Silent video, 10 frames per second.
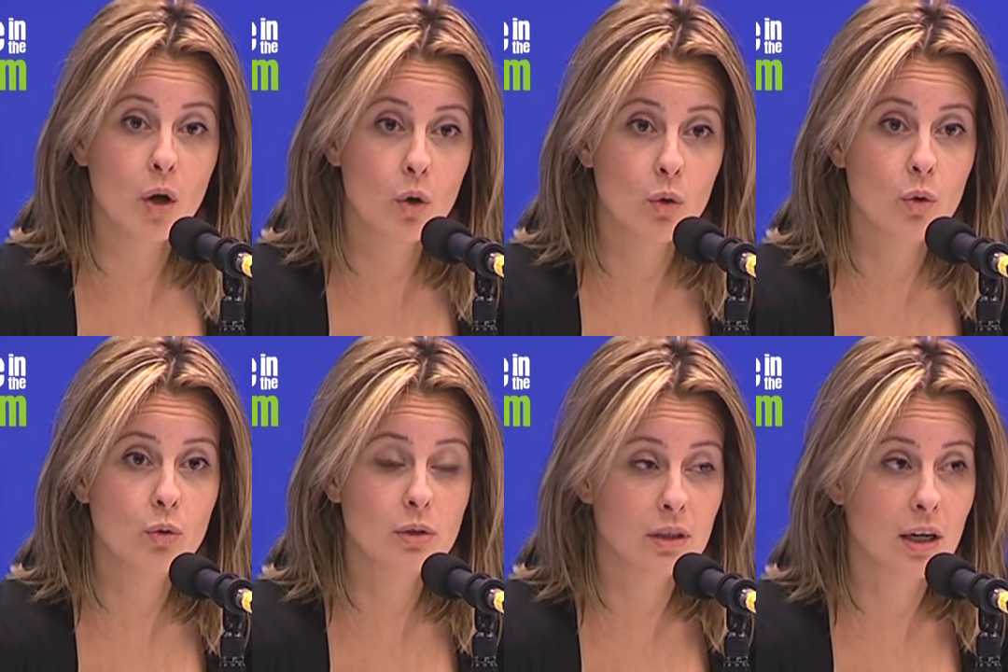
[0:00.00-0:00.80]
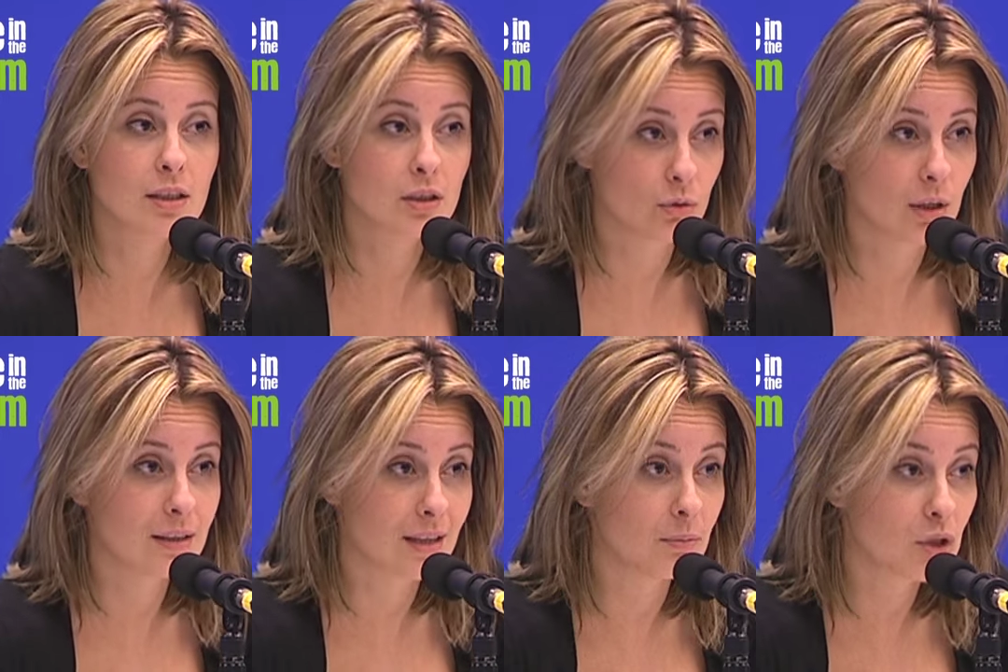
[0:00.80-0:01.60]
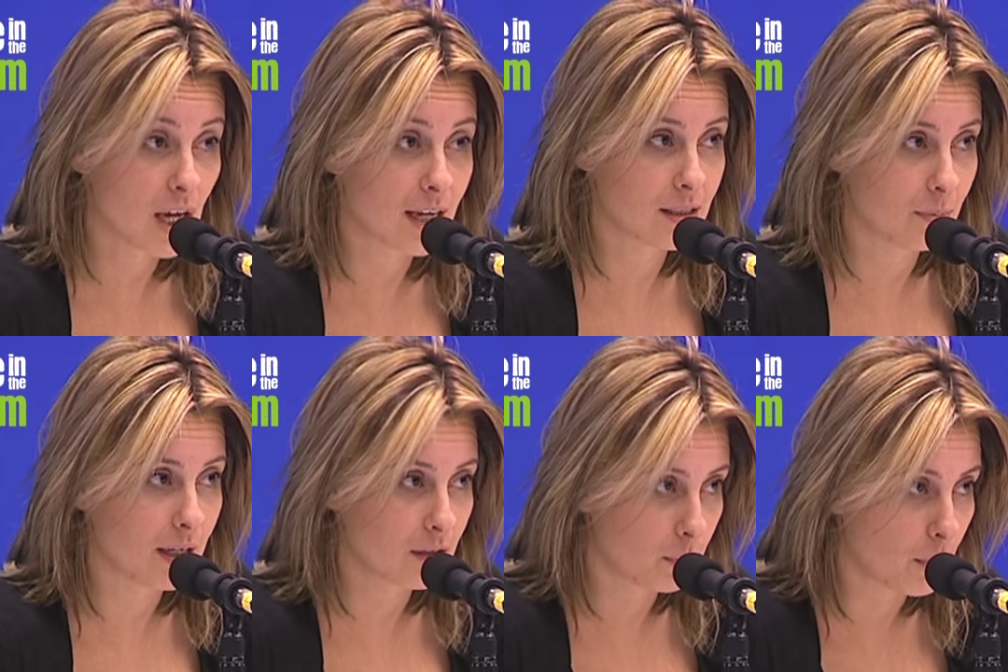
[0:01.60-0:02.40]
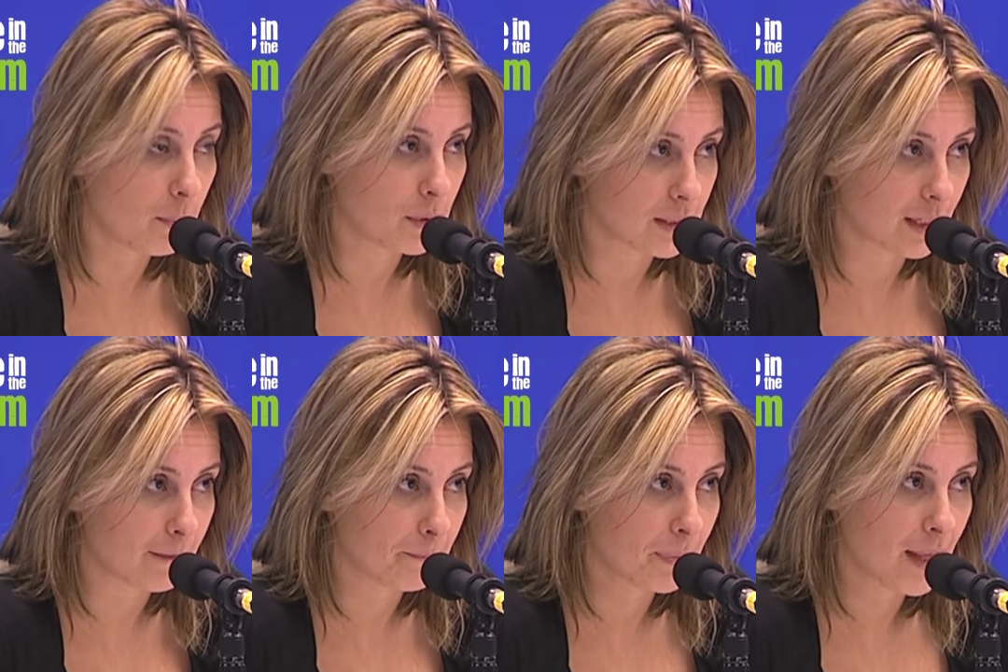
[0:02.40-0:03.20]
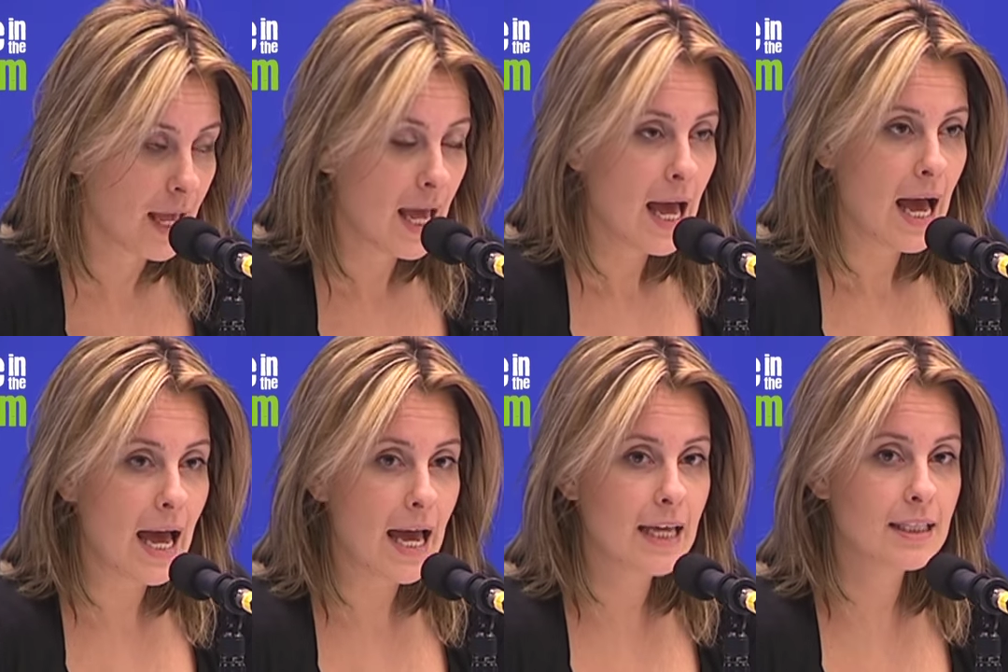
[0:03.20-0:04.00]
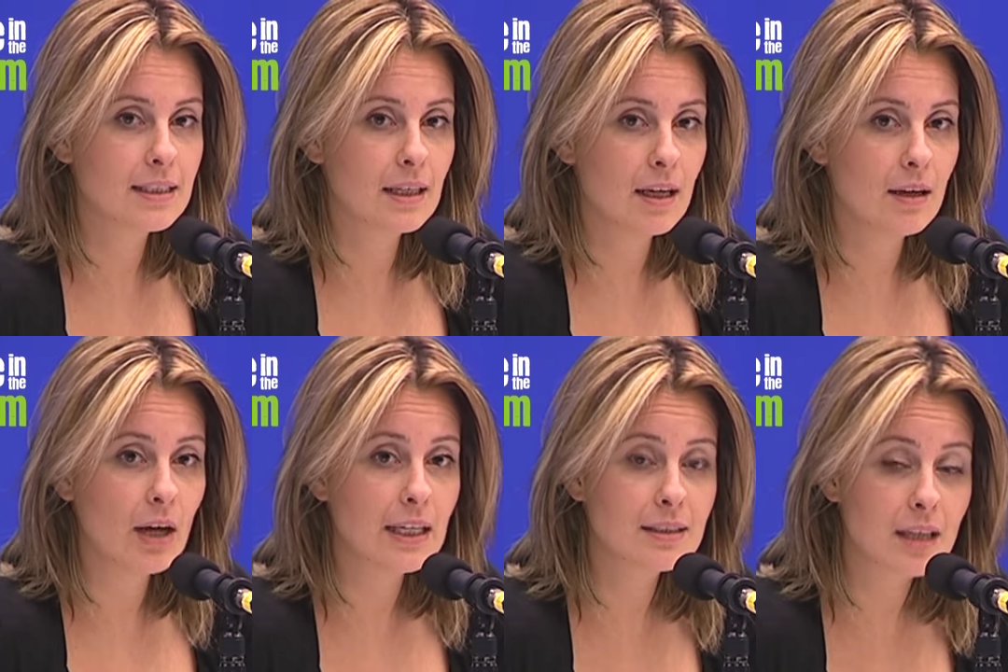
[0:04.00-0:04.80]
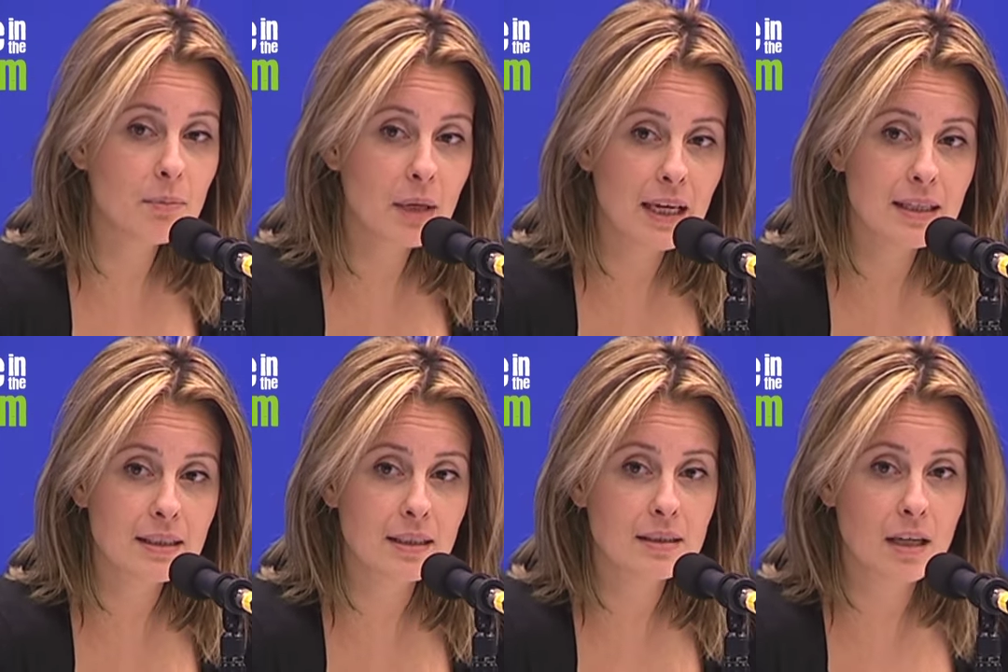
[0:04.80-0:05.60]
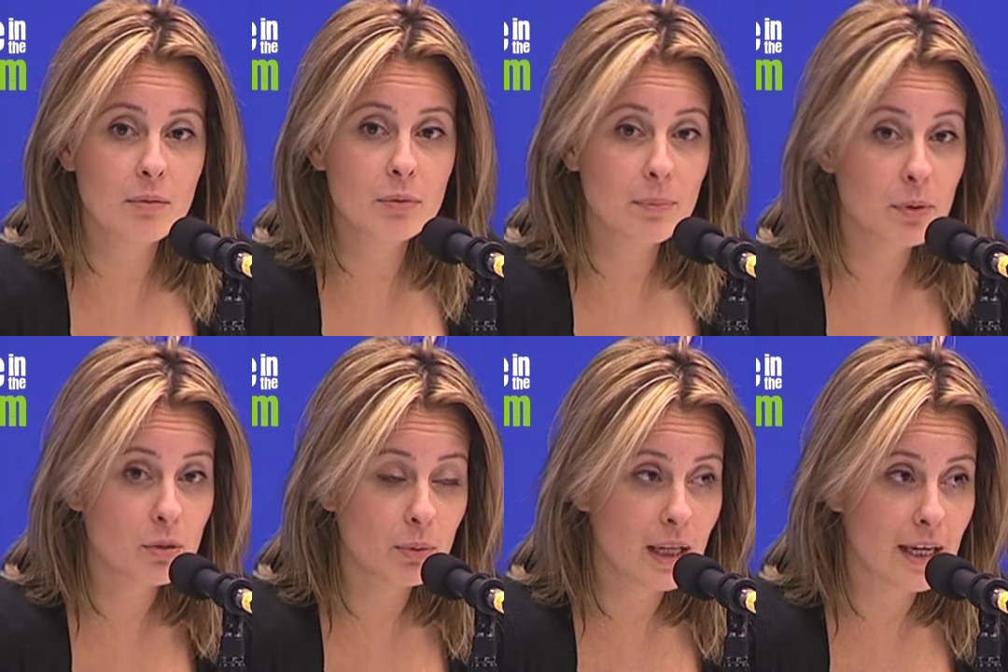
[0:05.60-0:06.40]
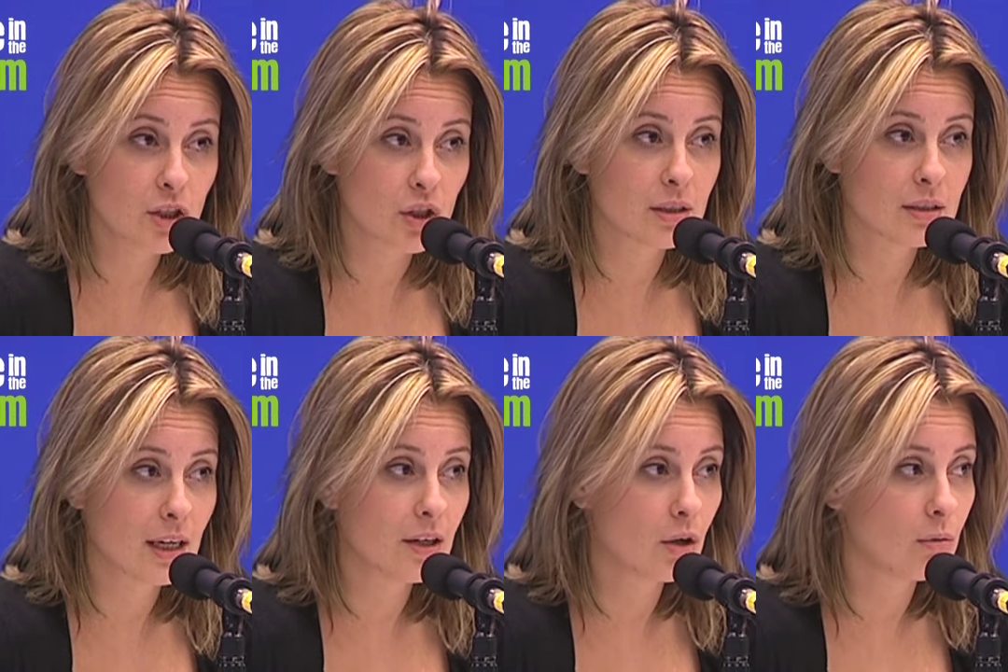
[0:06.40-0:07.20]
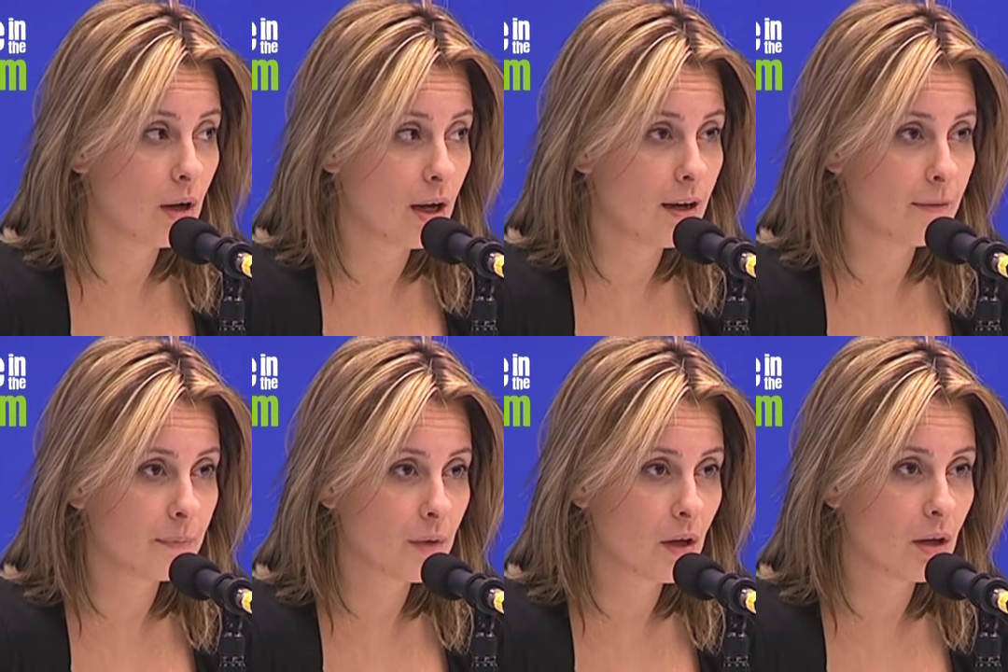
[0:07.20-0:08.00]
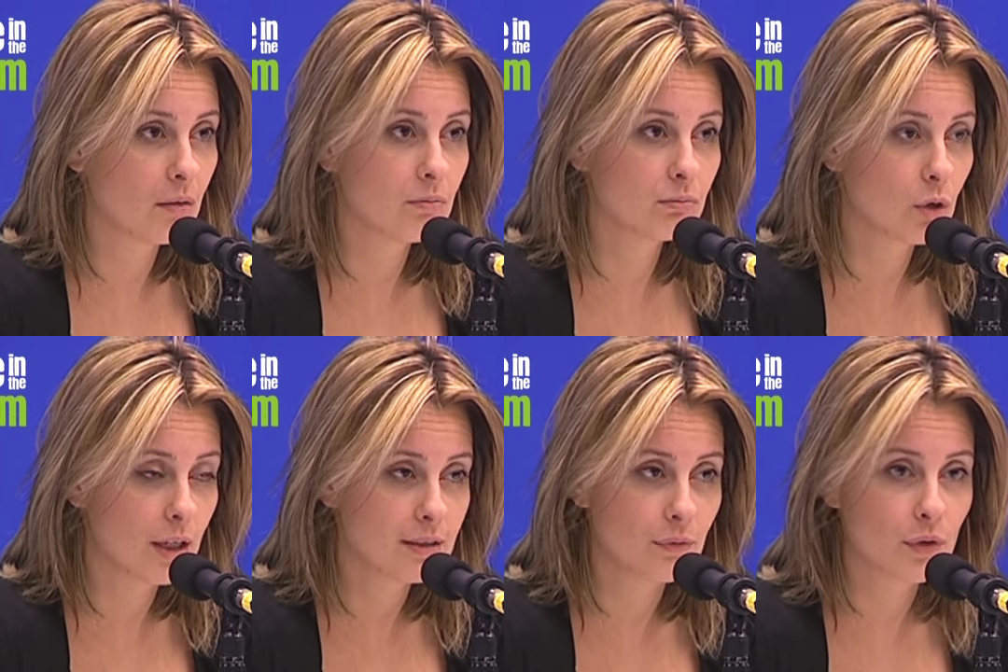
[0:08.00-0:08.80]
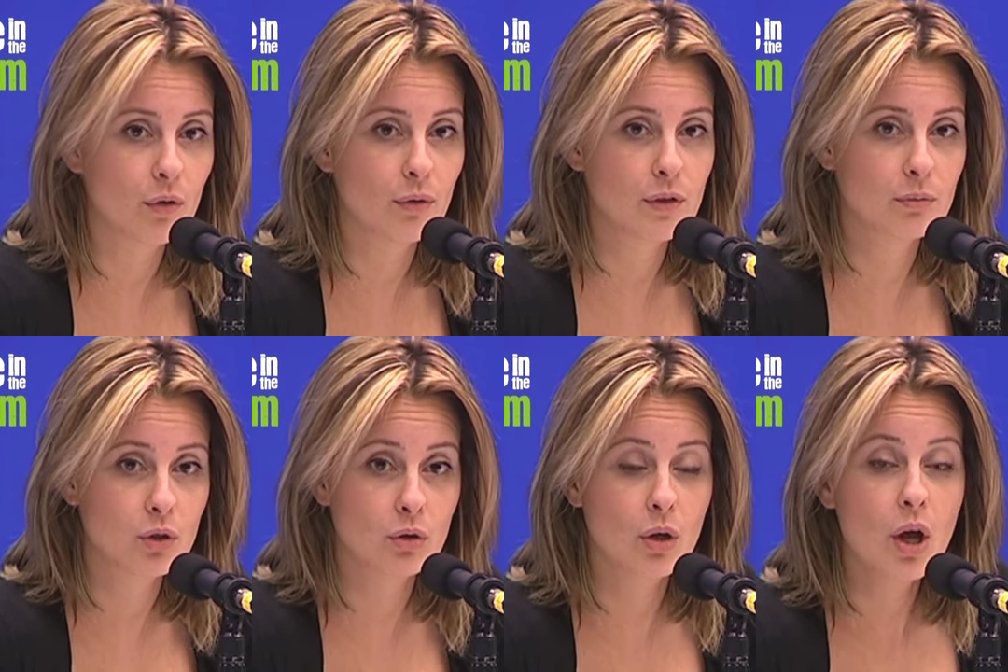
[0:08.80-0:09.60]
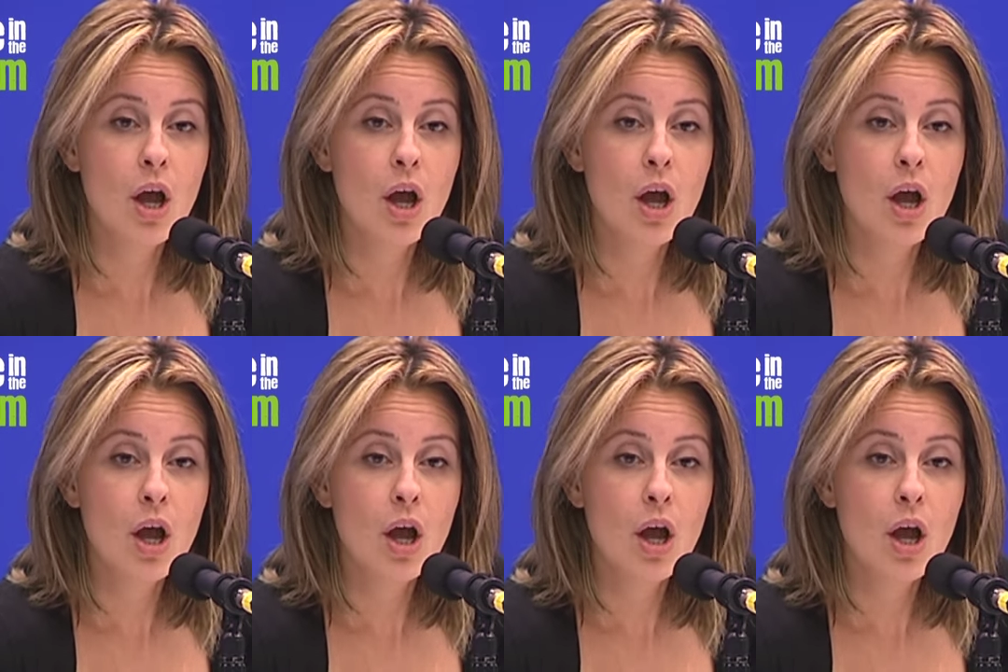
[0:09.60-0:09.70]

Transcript: who starts doing some checks about the property. And in some cases, some reputable agents, I know quite a few of them do,